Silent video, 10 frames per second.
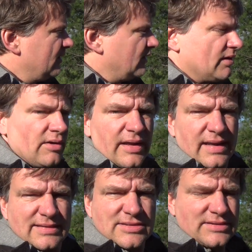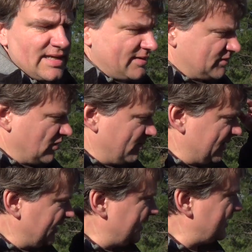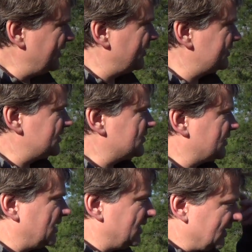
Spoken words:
You know, and so Dad was hoping to get here and just sort of